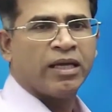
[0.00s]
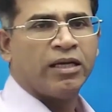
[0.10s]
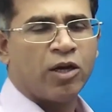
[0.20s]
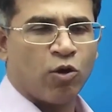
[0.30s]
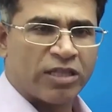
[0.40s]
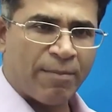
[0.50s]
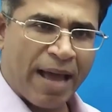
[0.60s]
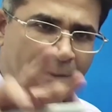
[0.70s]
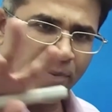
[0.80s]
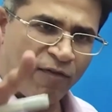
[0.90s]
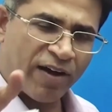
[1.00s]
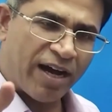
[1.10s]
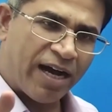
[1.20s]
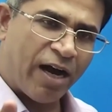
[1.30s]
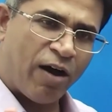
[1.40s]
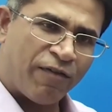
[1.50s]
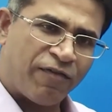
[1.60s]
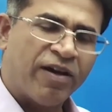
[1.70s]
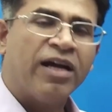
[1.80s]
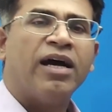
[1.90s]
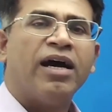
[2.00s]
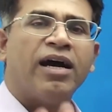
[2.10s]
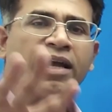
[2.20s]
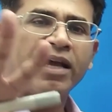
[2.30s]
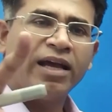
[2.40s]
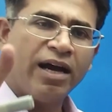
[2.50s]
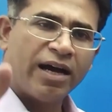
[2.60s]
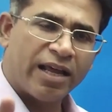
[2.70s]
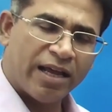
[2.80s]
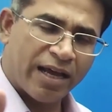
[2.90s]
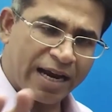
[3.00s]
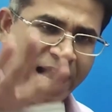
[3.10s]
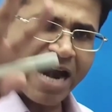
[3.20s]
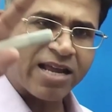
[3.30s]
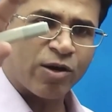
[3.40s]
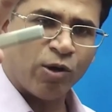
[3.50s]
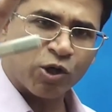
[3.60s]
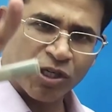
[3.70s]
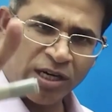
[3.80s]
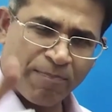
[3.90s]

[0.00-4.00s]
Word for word: Know the map of of okay, uh, uh, Atlantic Ocean,